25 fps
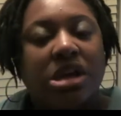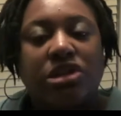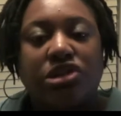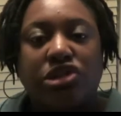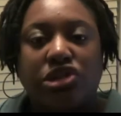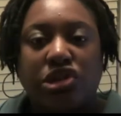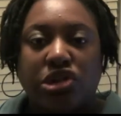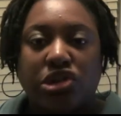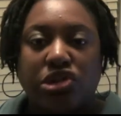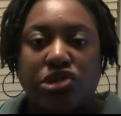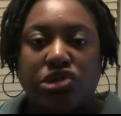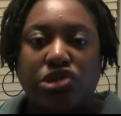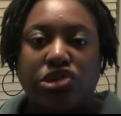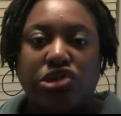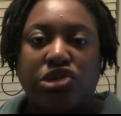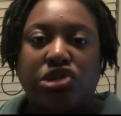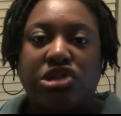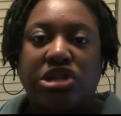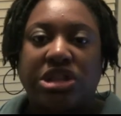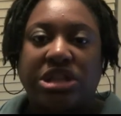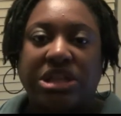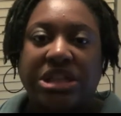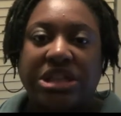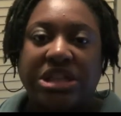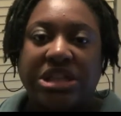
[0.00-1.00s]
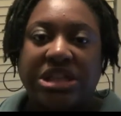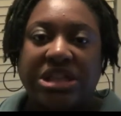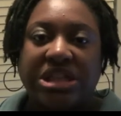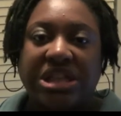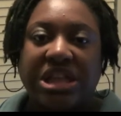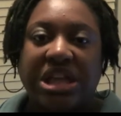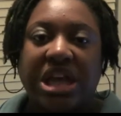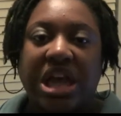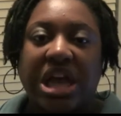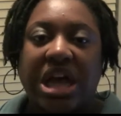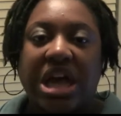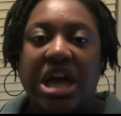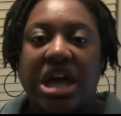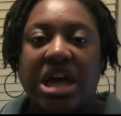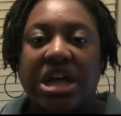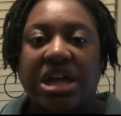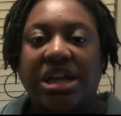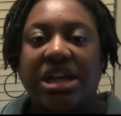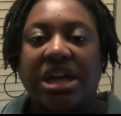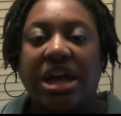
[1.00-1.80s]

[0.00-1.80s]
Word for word: to lose the uh,